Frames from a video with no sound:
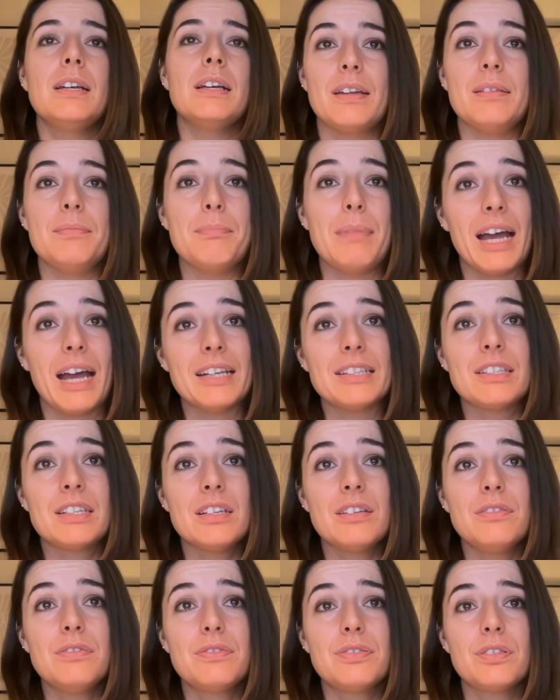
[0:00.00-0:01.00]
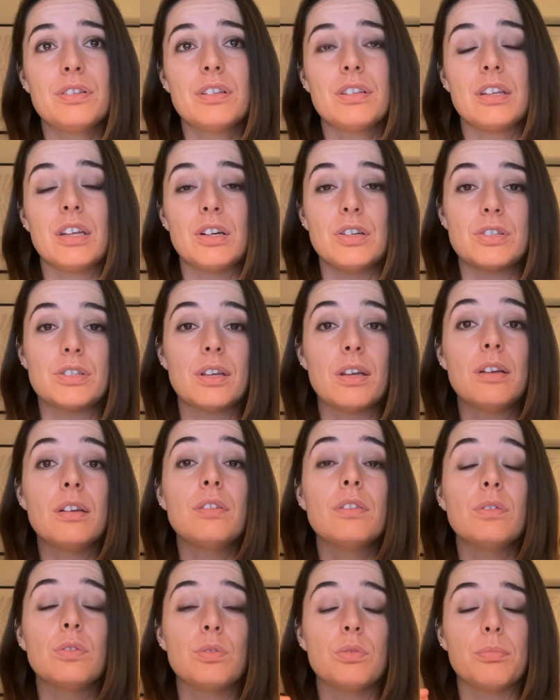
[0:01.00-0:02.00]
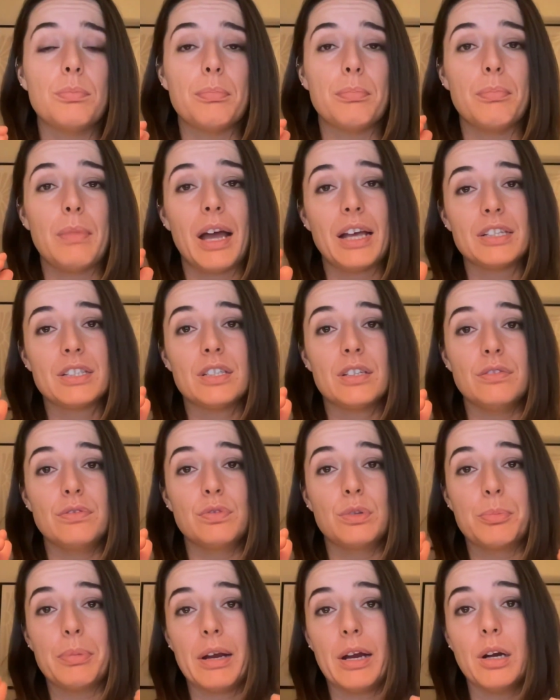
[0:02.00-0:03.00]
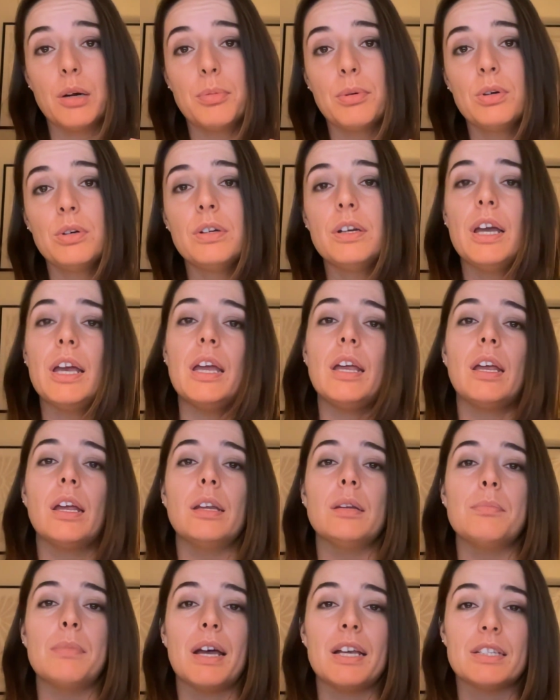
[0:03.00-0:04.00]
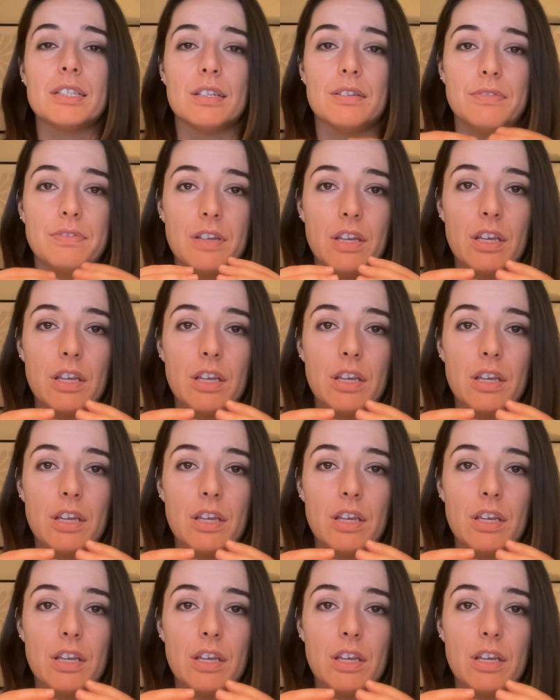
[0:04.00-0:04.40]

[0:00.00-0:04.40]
massive, there's massive repairable and massive